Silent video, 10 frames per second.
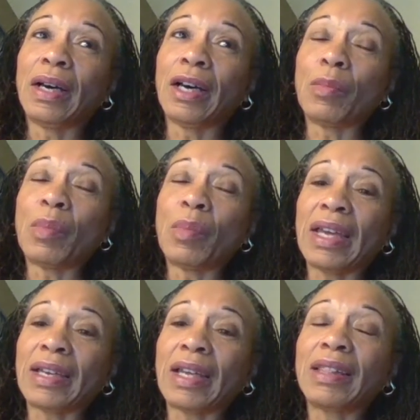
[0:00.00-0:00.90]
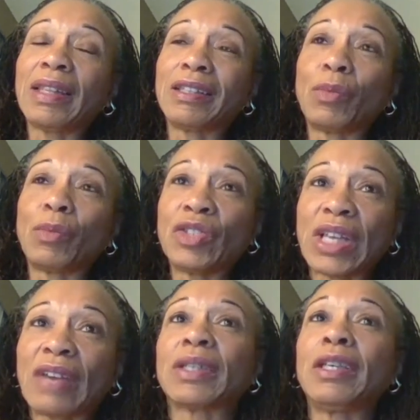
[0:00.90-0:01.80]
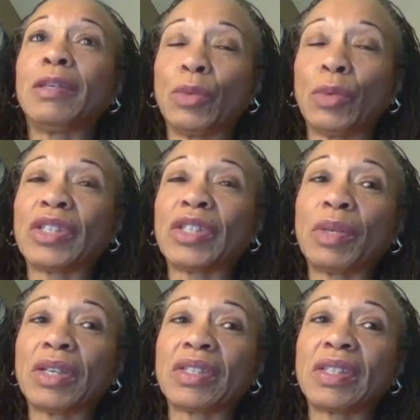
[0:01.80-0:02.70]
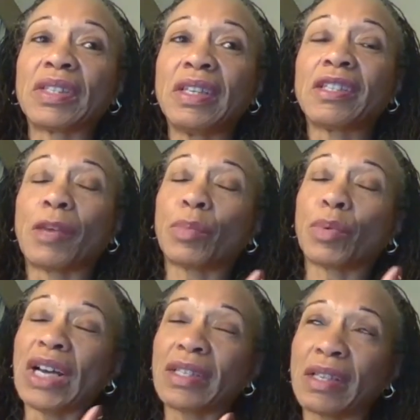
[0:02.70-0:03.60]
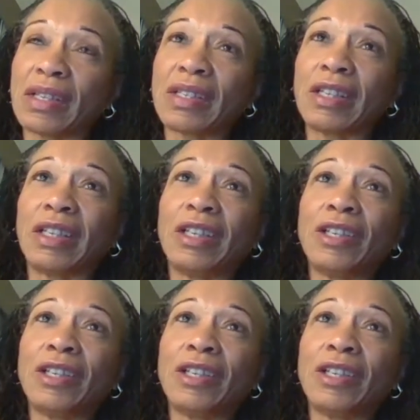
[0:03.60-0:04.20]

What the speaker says: And I think that we just have to keep doing this, because this is a process. It